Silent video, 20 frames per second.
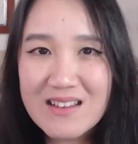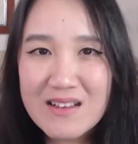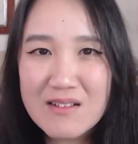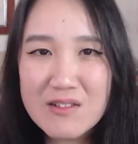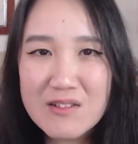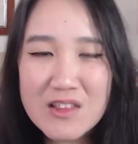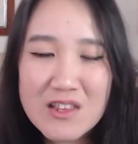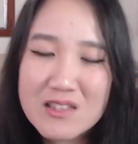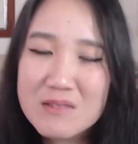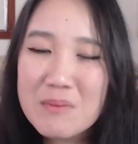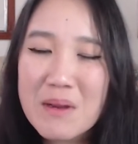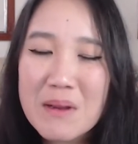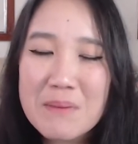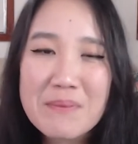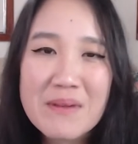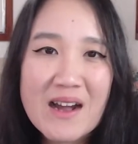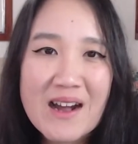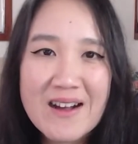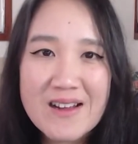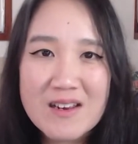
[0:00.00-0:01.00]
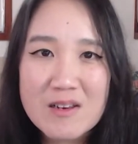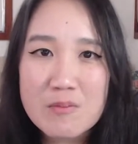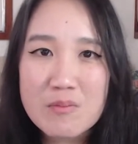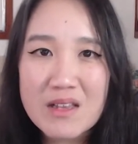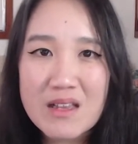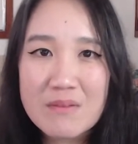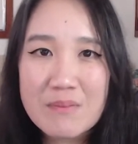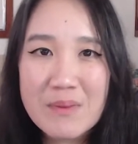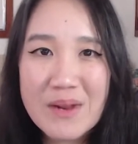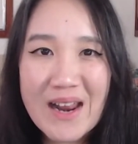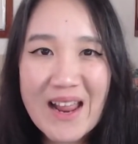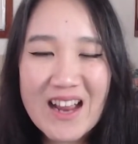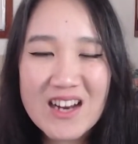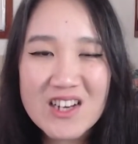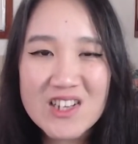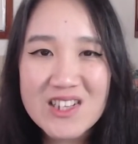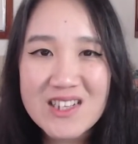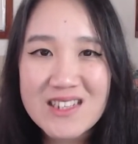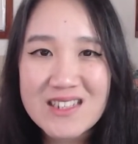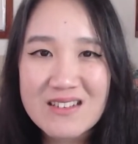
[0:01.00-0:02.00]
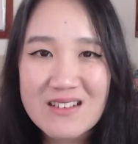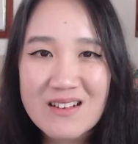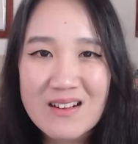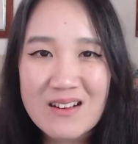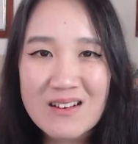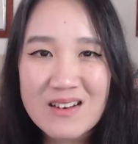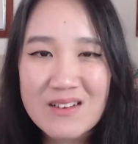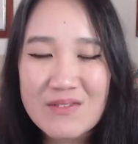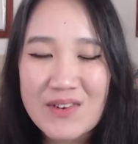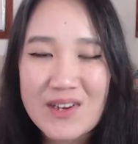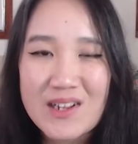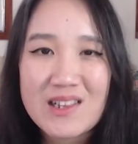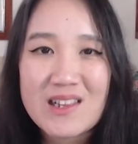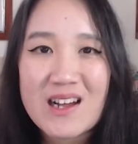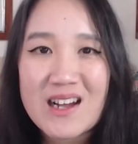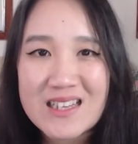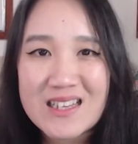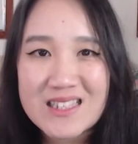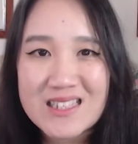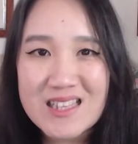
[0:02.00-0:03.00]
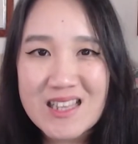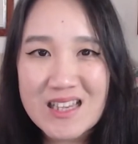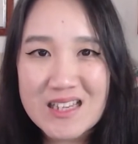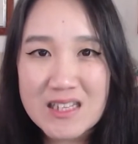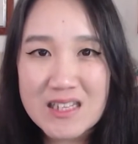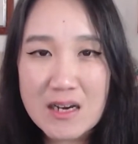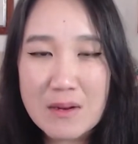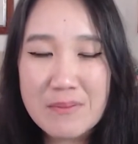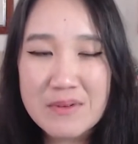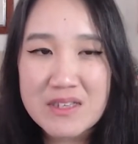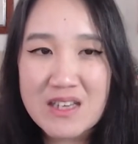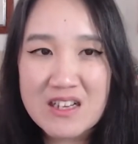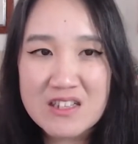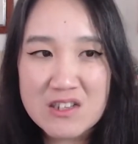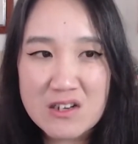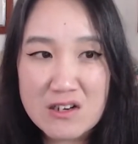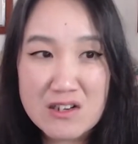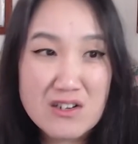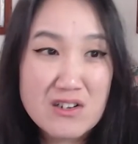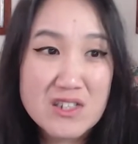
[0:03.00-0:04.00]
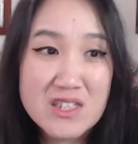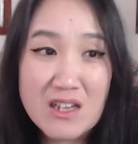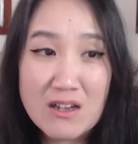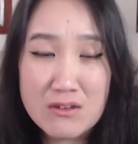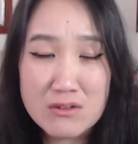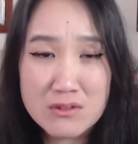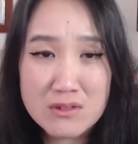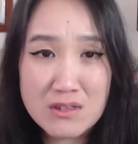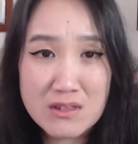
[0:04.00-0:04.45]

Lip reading: this might be hard to believe, but I actually only realized this a couple of days ago, because I was,